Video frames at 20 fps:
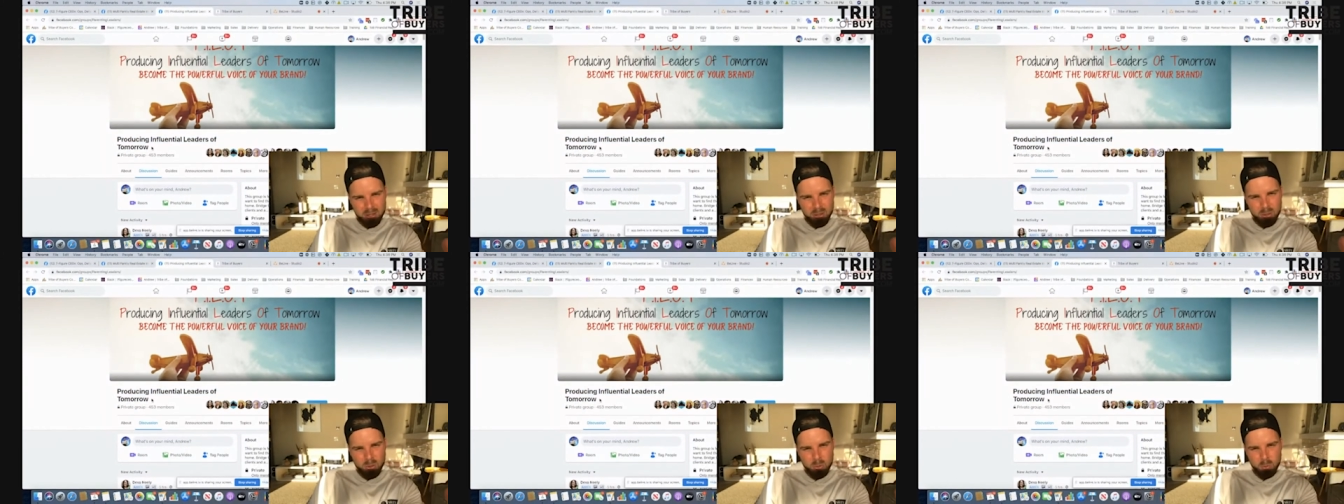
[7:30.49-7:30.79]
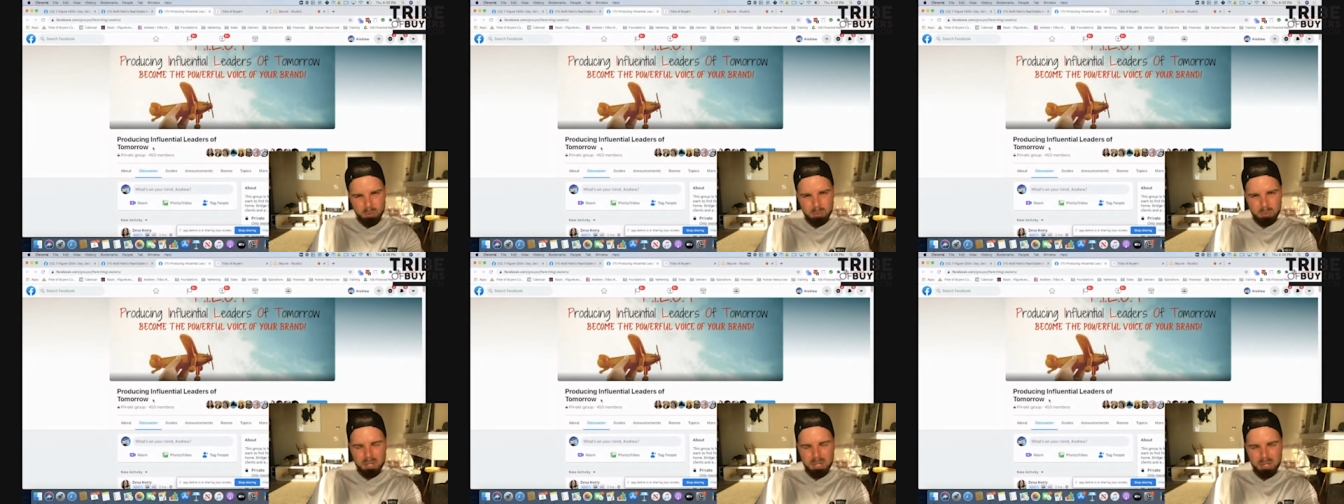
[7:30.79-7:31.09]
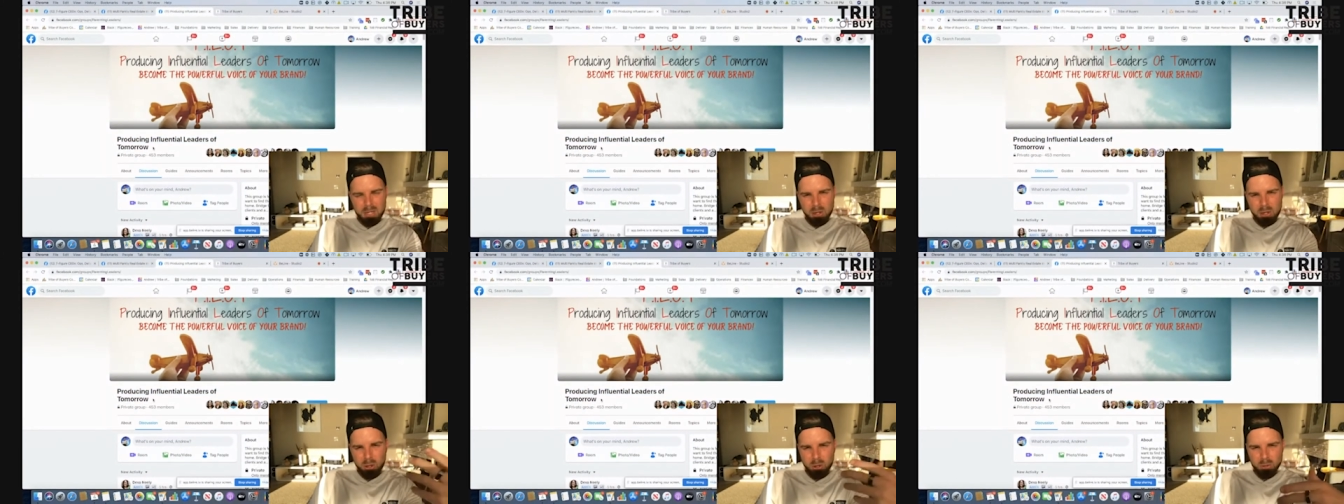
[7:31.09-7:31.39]
We want to
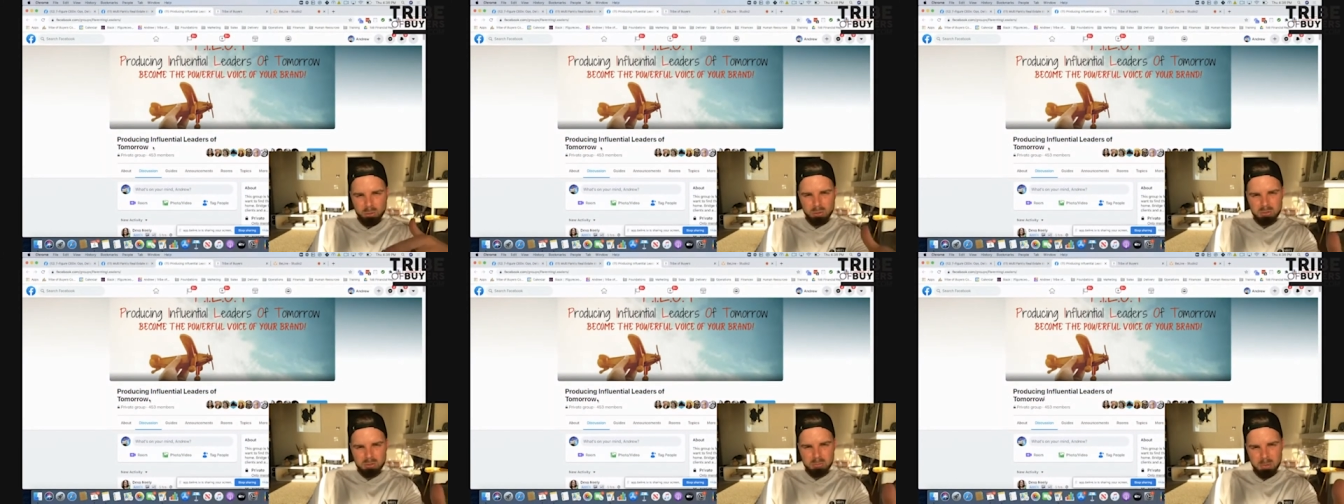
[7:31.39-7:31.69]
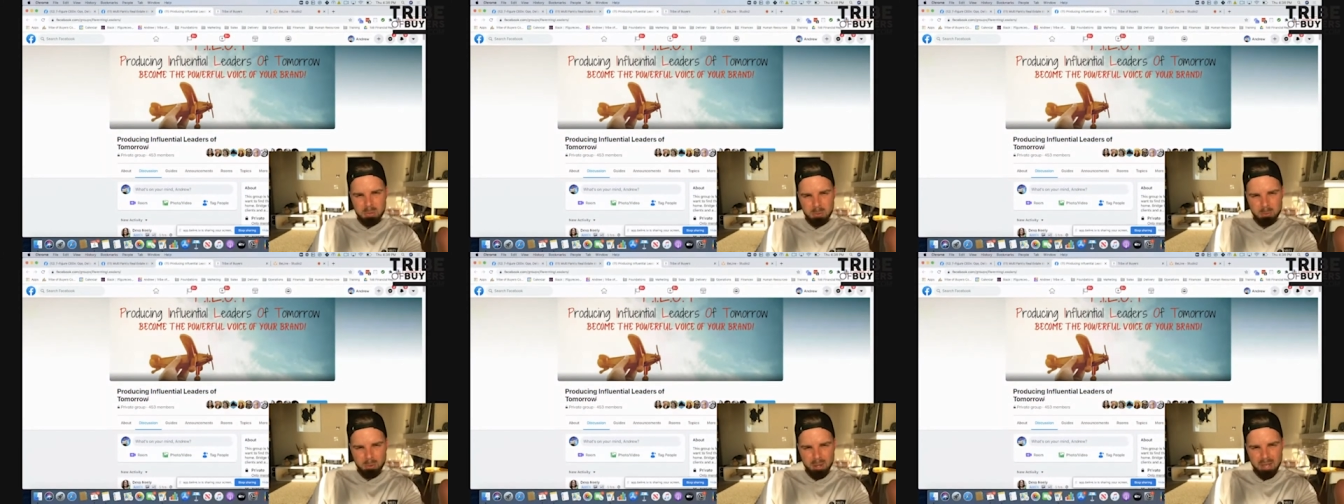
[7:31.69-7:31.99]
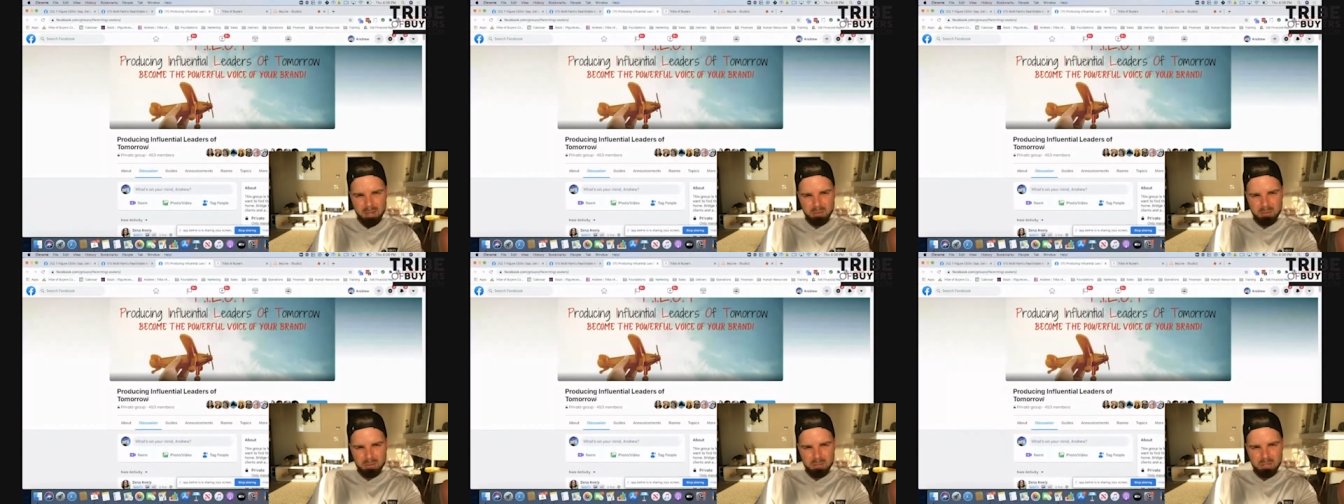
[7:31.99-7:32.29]
call those people
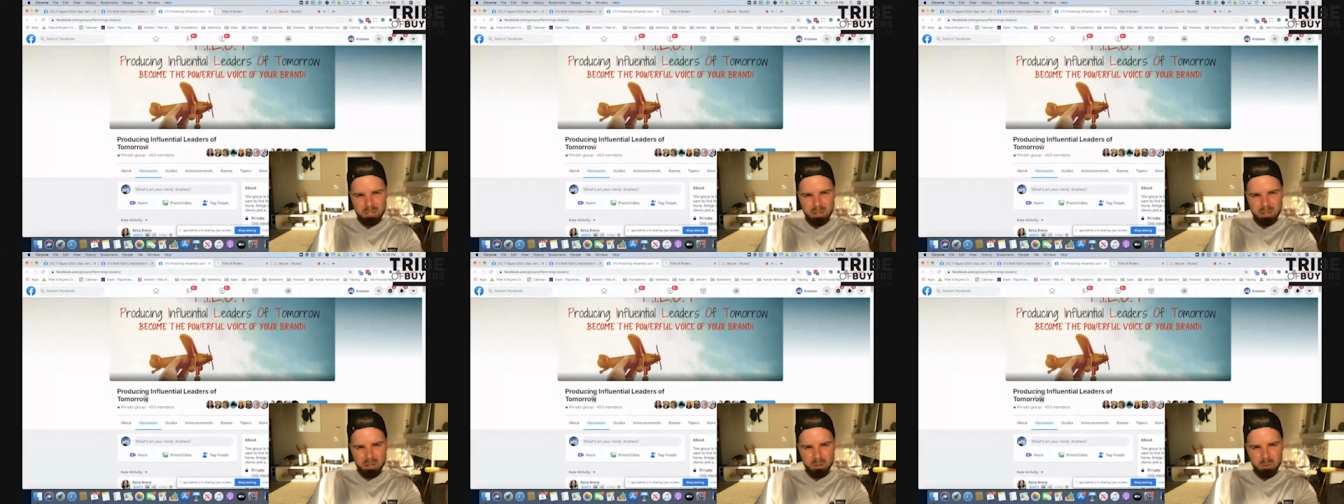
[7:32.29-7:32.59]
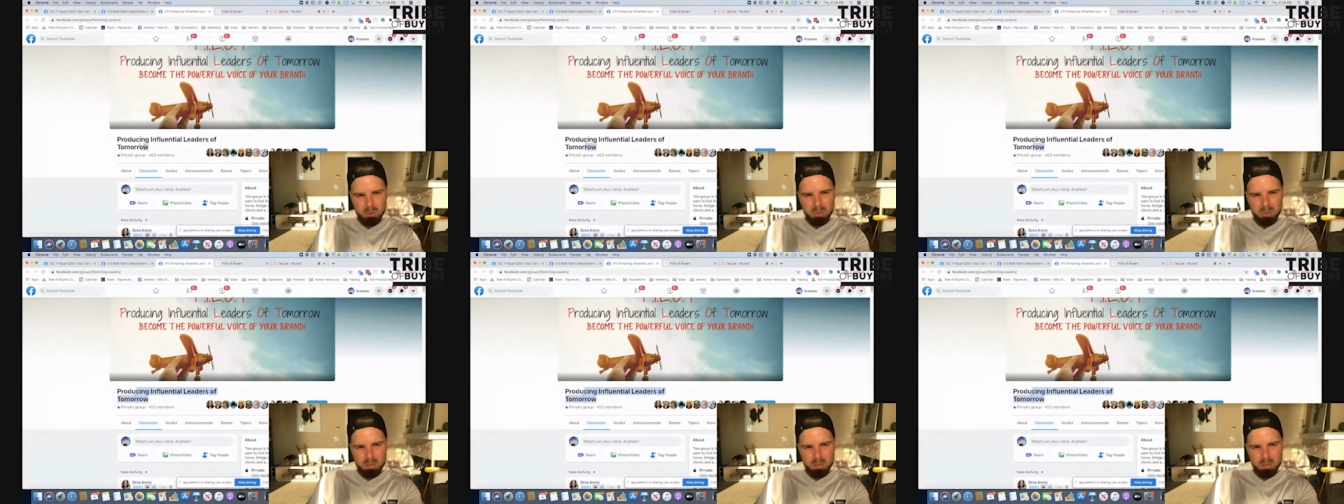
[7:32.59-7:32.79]
out. So